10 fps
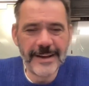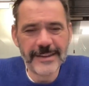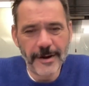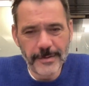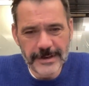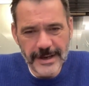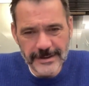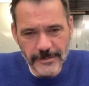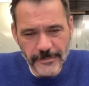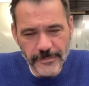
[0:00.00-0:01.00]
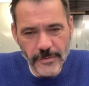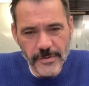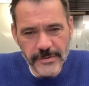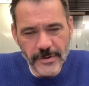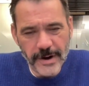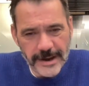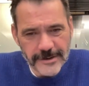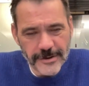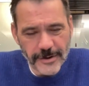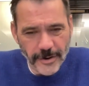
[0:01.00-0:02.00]
Now it is a full
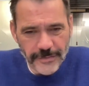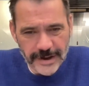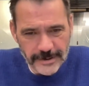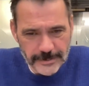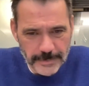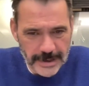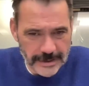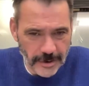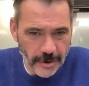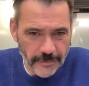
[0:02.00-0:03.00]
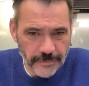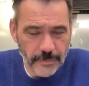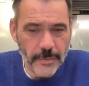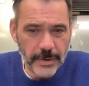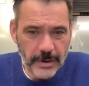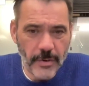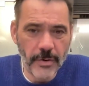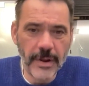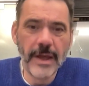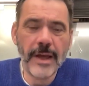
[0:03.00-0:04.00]
collection of hangers made of what we
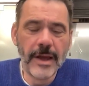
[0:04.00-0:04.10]
call